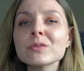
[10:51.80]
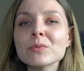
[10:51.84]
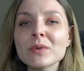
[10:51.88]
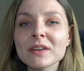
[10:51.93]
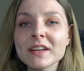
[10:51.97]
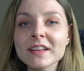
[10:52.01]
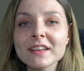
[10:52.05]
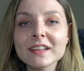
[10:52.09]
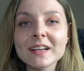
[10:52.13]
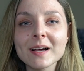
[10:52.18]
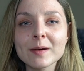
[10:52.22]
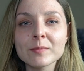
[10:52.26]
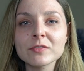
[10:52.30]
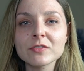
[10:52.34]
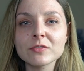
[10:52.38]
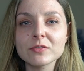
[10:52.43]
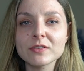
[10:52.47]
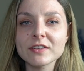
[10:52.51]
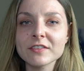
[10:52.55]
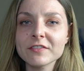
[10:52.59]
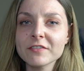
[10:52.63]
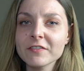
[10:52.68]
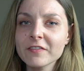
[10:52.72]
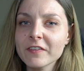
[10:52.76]
when it comes to
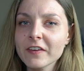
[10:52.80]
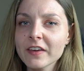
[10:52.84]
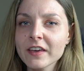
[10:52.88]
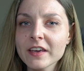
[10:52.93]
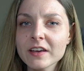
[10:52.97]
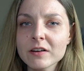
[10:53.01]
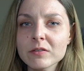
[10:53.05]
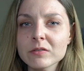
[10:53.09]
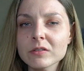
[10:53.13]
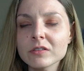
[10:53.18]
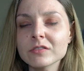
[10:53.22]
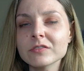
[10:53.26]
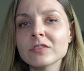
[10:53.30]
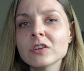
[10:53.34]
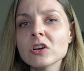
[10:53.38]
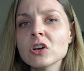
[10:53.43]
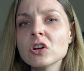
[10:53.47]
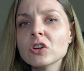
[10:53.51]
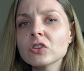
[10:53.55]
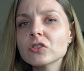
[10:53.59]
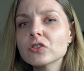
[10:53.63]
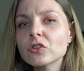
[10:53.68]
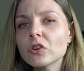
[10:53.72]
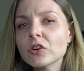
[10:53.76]
the fear of
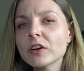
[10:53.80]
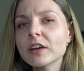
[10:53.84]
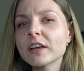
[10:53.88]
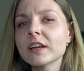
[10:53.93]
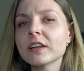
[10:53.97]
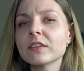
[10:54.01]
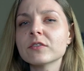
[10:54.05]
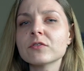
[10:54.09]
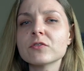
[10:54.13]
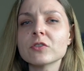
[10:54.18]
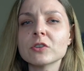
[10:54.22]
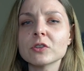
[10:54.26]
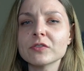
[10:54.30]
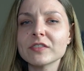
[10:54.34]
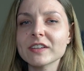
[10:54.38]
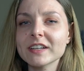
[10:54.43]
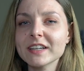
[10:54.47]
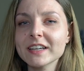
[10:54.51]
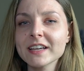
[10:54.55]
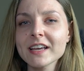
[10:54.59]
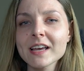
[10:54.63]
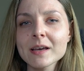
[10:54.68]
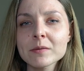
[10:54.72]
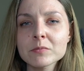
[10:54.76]
talking in front of the
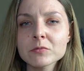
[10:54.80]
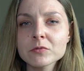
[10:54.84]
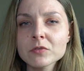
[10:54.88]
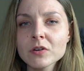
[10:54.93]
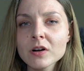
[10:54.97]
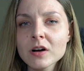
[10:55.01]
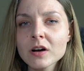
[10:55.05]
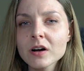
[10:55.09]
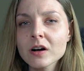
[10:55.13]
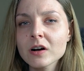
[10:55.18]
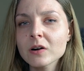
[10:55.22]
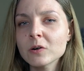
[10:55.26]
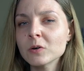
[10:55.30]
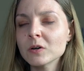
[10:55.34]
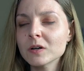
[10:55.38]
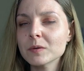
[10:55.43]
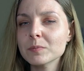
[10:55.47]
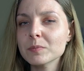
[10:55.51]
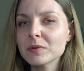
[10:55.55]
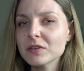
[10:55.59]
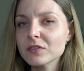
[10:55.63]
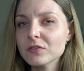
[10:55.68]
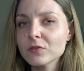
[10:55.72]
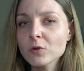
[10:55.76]
camera or
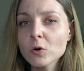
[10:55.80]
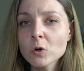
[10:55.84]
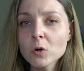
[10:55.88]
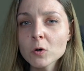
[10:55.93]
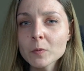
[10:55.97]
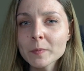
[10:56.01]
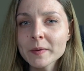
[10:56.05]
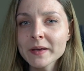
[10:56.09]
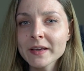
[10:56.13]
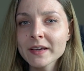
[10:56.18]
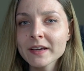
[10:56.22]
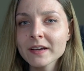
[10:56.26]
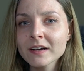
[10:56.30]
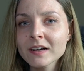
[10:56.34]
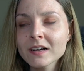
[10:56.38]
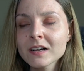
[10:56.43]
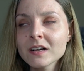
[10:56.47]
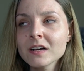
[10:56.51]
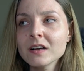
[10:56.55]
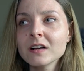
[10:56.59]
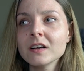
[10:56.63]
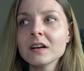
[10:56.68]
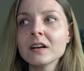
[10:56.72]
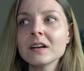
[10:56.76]
performing,
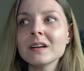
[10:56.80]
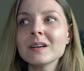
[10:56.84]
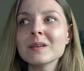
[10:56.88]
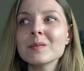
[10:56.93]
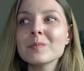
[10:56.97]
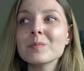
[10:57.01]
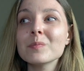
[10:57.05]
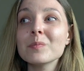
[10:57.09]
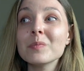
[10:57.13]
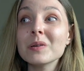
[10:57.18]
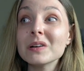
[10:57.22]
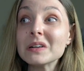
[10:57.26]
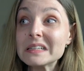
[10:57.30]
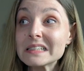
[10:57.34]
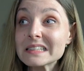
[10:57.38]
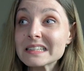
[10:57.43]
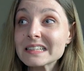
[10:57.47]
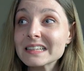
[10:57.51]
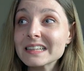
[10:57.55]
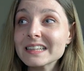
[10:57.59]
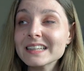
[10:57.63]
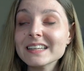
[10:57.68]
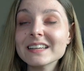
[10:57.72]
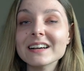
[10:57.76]

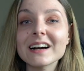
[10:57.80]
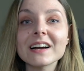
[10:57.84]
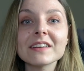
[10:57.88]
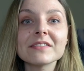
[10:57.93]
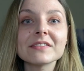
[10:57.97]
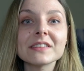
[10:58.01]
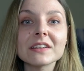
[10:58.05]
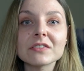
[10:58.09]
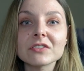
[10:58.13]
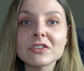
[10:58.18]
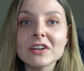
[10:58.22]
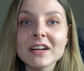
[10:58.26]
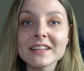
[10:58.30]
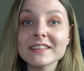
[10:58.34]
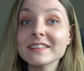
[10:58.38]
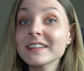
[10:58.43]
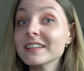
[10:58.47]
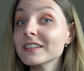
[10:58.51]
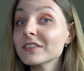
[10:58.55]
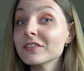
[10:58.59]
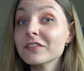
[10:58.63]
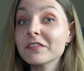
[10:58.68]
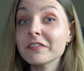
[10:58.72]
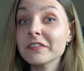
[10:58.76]
personally, I've never had
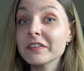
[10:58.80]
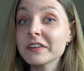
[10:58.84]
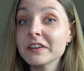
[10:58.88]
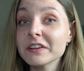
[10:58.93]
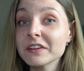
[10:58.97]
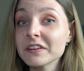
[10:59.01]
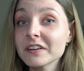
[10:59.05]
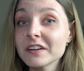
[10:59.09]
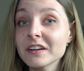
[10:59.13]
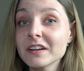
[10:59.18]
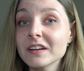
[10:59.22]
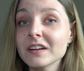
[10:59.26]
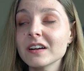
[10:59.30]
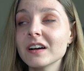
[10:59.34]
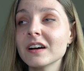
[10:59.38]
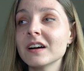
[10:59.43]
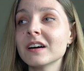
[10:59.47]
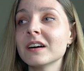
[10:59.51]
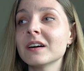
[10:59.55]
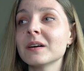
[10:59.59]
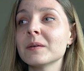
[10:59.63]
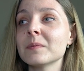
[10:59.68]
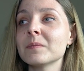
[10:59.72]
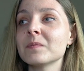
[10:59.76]
that fear.
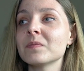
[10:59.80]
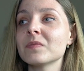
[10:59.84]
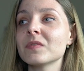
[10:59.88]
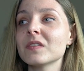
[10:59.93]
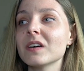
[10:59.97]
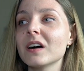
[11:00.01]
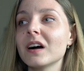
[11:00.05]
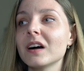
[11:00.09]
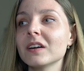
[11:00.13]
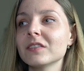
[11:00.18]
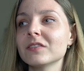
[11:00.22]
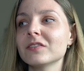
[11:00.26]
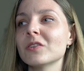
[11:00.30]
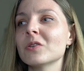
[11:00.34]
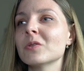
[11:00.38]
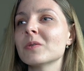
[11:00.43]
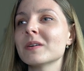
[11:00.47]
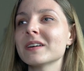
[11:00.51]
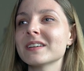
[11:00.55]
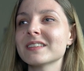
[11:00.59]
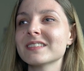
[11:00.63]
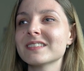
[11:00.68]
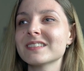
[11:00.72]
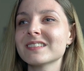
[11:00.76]
I've
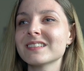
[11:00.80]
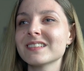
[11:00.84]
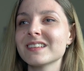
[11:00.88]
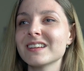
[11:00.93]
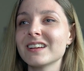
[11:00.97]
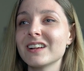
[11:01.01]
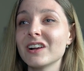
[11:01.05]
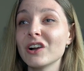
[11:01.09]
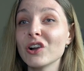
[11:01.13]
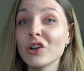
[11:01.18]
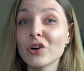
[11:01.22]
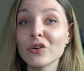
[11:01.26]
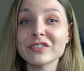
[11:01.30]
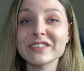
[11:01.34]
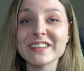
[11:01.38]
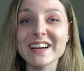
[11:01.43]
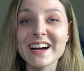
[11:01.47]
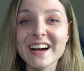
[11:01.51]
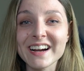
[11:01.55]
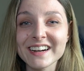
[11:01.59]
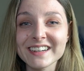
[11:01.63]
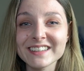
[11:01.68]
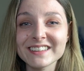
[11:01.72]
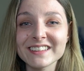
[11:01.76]
always loved
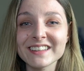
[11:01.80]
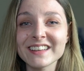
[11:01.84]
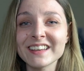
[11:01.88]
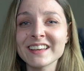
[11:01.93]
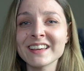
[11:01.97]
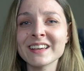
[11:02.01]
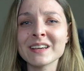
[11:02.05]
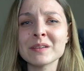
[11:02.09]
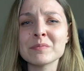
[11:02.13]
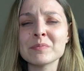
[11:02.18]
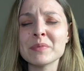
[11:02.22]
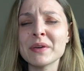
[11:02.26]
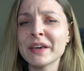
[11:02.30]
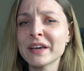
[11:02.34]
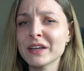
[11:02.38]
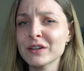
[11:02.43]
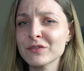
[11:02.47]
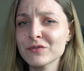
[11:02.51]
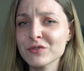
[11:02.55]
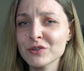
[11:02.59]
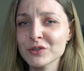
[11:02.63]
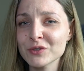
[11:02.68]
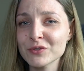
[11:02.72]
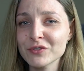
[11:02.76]
acting, being in
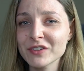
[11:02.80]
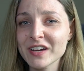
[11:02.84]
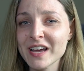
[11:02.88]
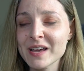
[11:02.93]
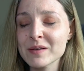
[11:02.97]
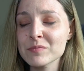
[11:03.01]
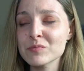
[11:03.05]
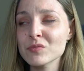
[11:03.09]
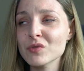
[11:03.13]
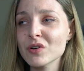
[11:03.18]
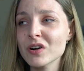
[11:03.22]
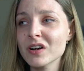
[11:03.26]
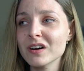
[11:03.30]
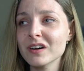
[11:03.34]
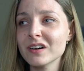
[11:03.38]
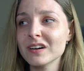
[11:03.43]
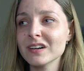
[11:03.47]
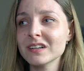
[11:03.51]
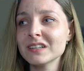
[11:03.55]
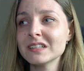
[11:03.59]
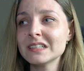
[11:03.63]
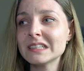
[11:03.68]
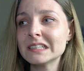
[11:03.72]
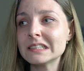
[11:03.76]
front of
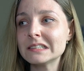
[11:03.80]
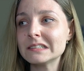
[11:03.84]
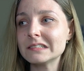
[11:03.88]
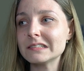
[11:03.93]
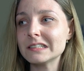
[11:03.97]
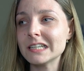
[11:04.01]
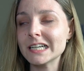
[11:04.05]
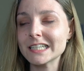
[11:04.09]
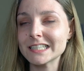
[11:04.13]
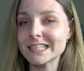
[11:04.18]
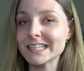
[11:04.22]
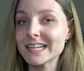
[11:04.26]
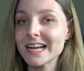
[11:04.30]
camera. I did